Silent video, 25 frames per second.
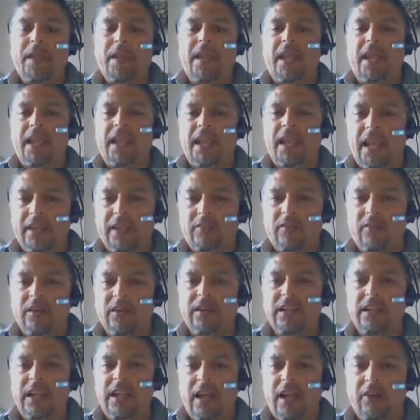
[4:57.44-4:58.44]

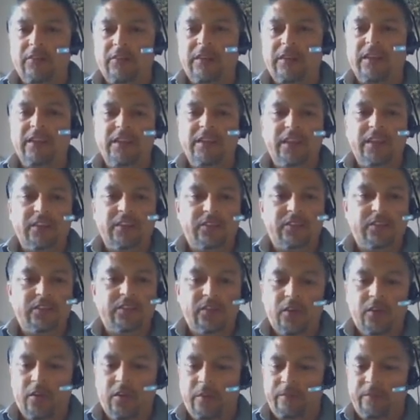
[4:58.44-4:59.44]
electron cloud. Yes,
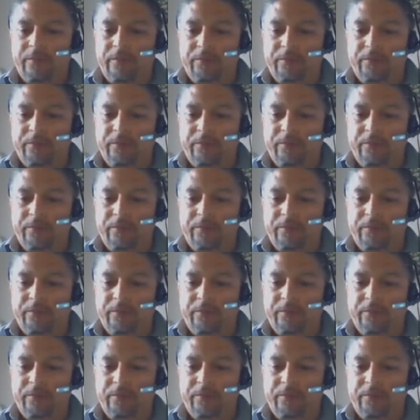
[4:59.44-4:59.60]
sir.